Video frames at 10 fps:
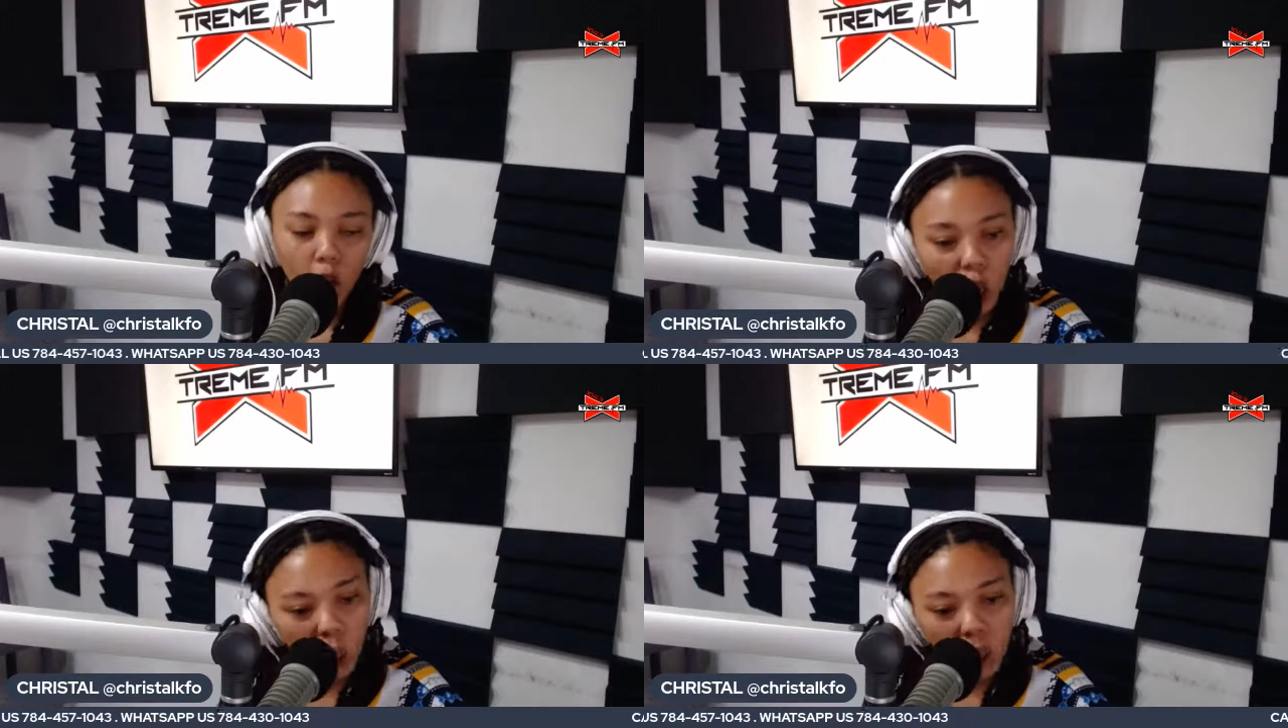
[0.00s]

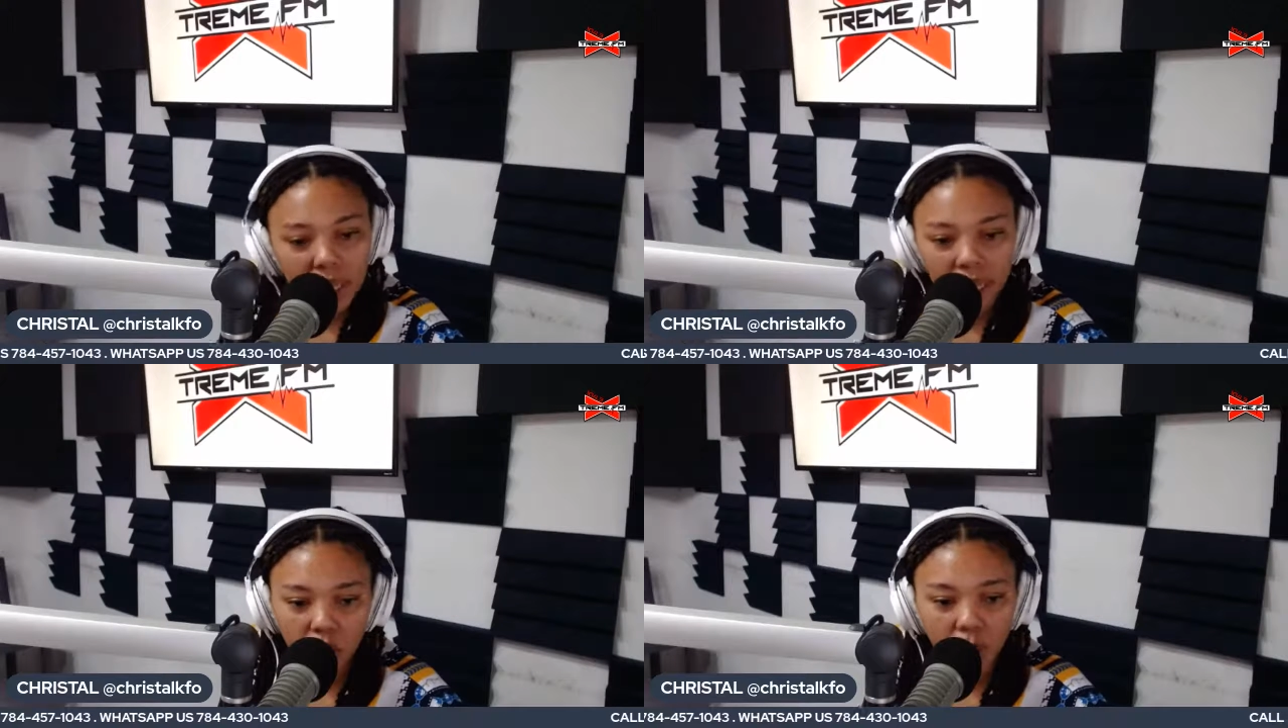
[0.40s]
Look
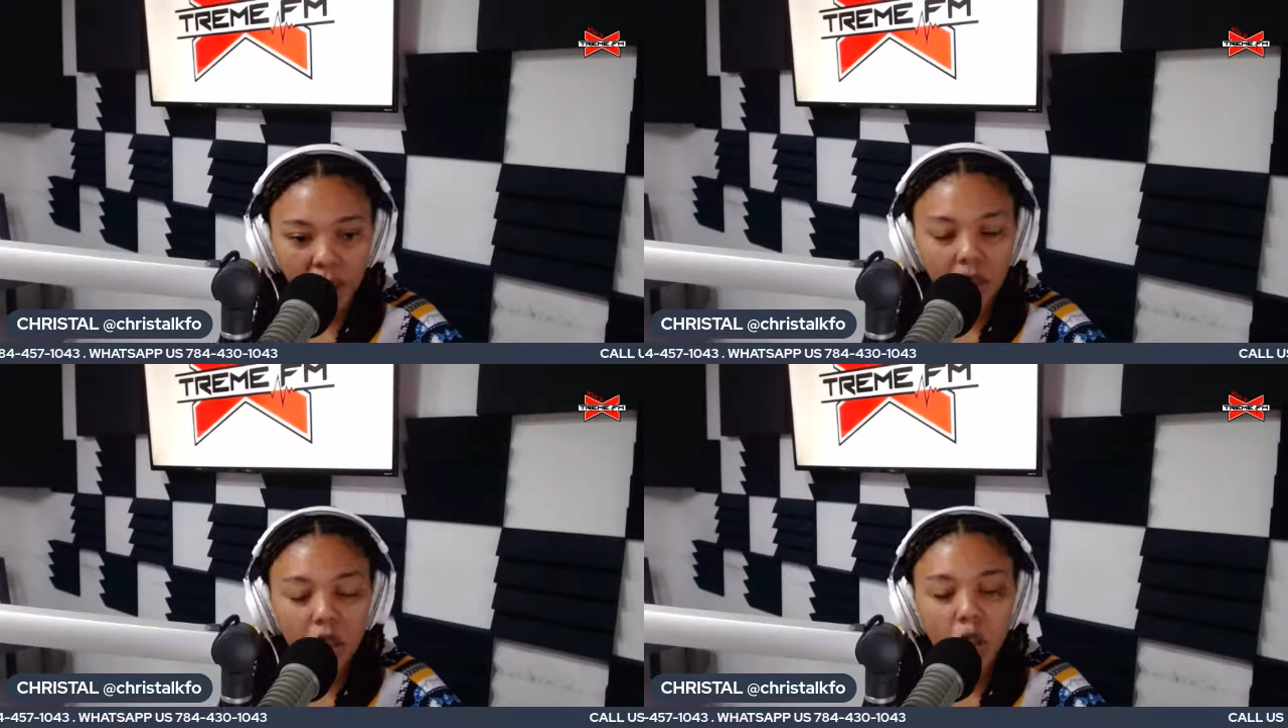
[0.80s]
at it,
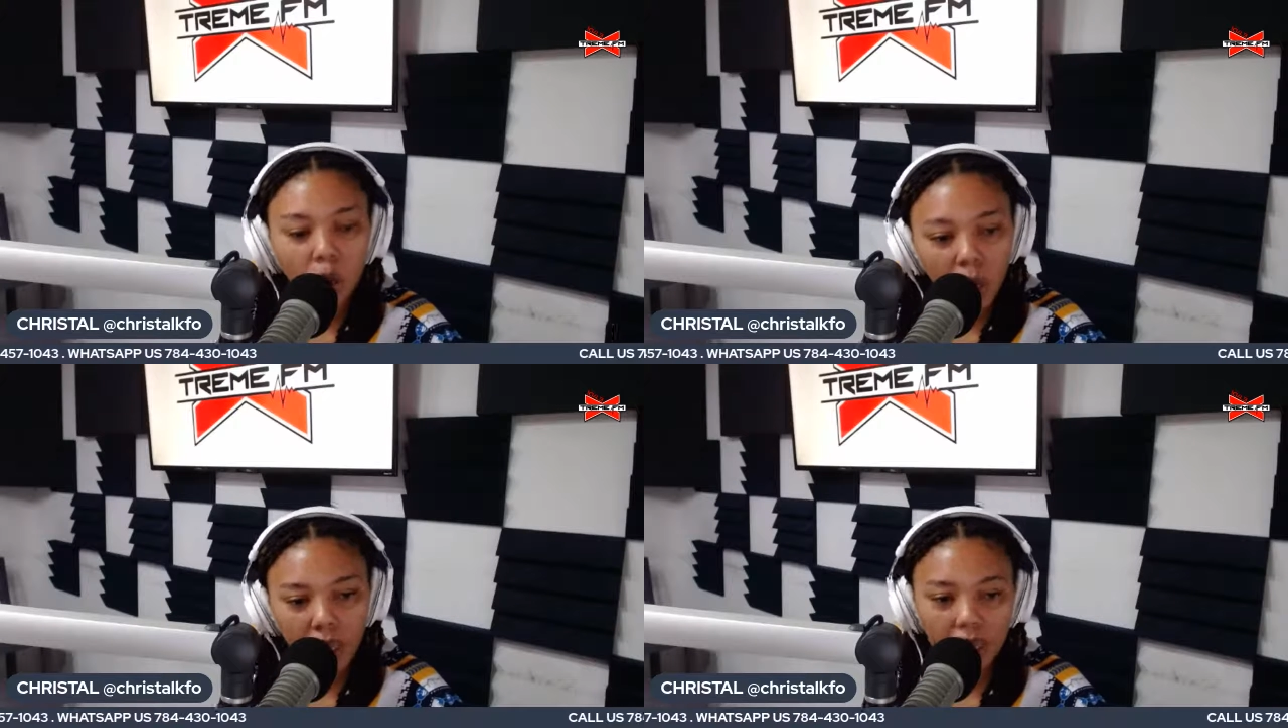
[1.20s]
right?
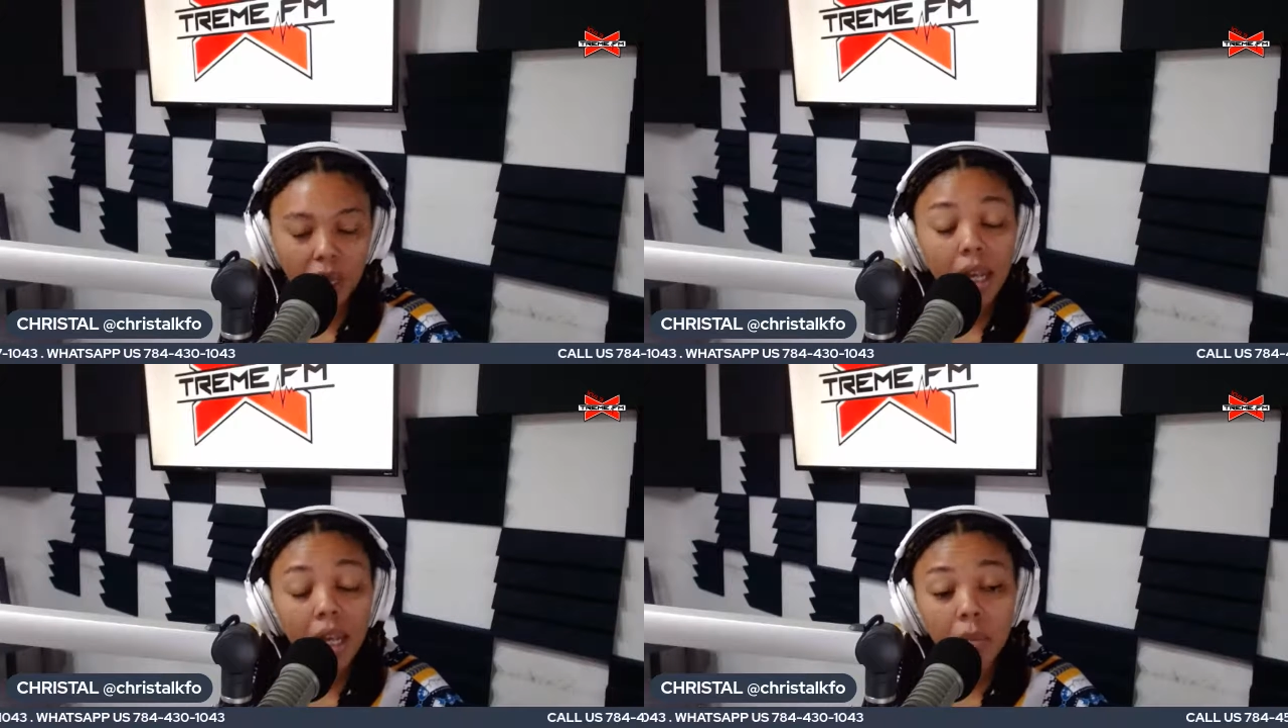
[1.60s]
Look at
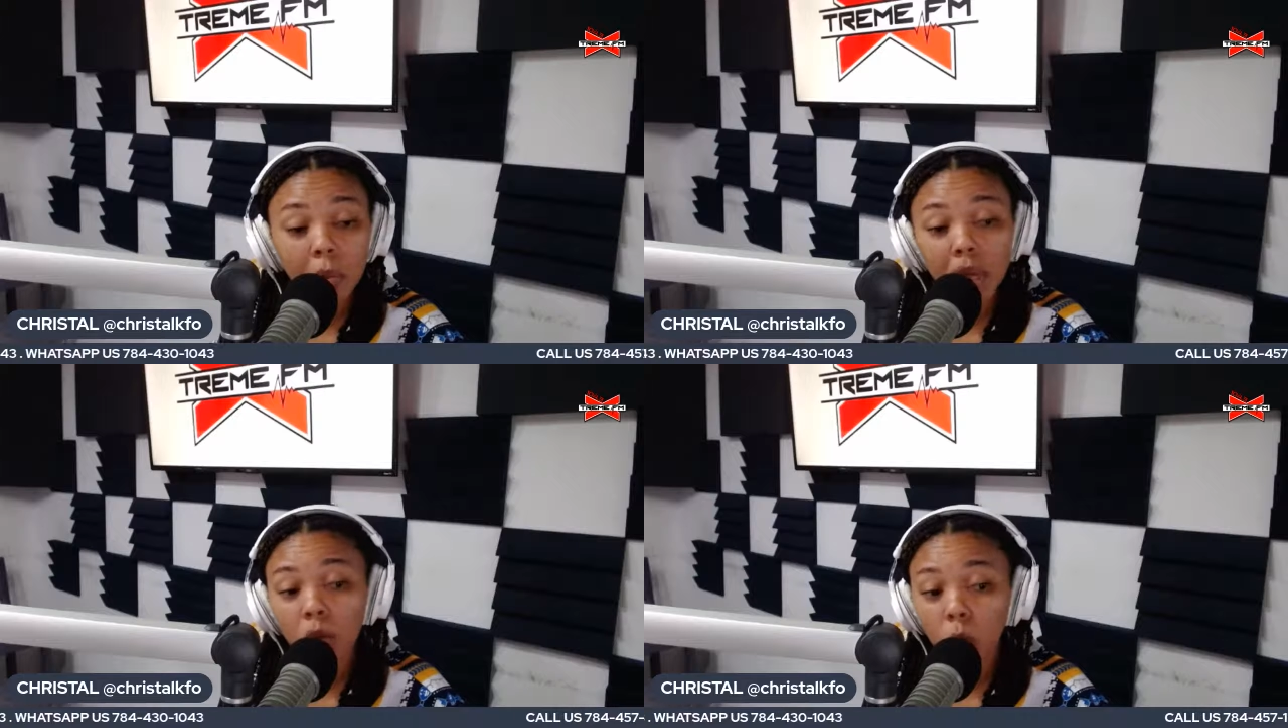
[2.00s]
it. It has
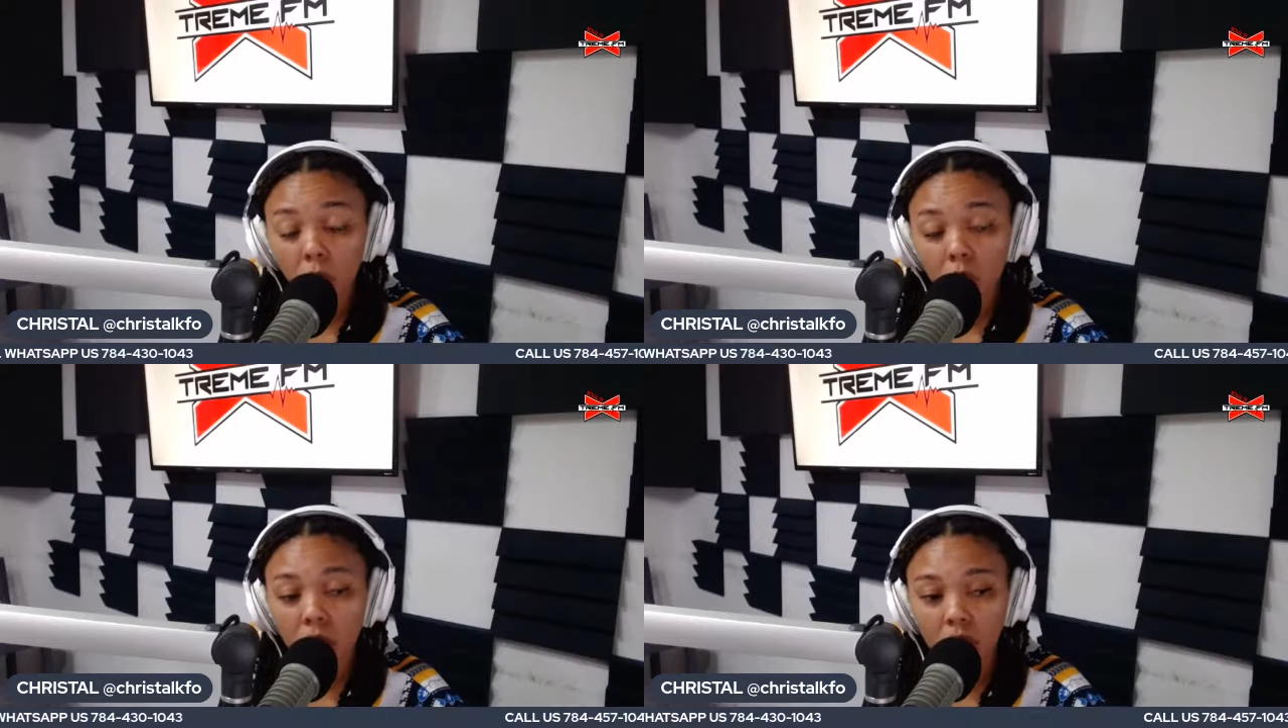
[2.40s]
made it
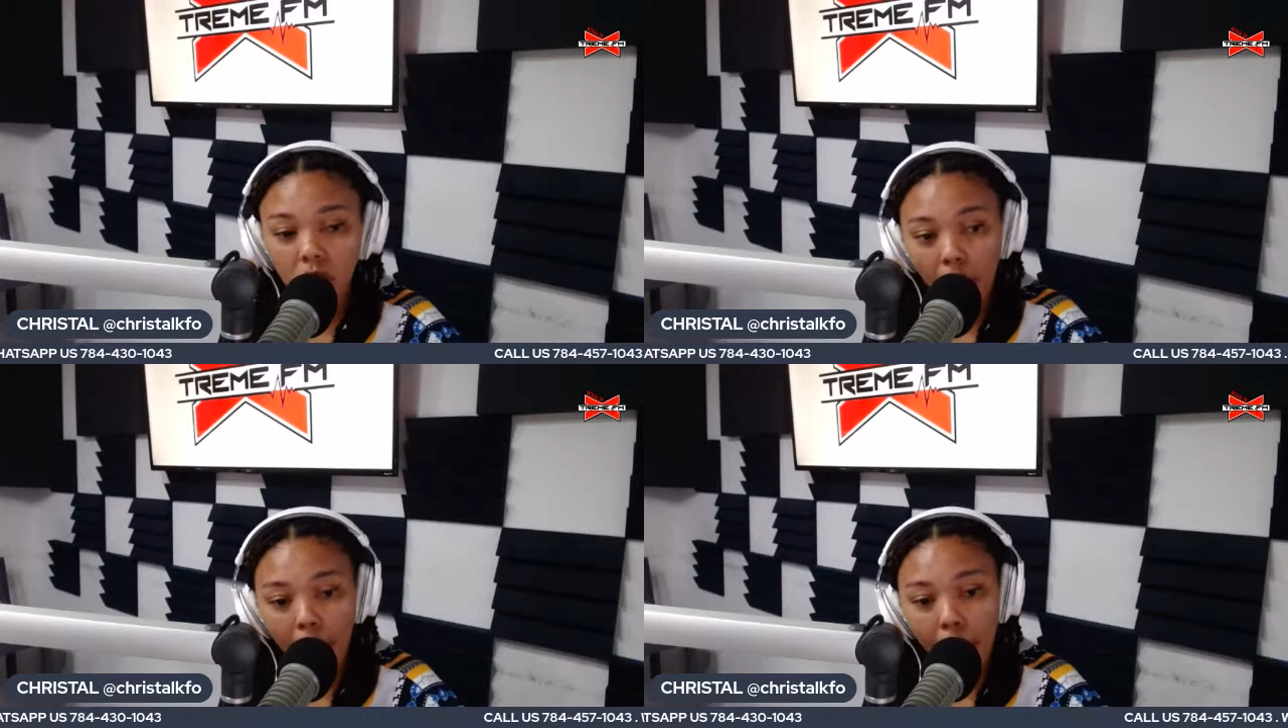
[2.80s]
worse.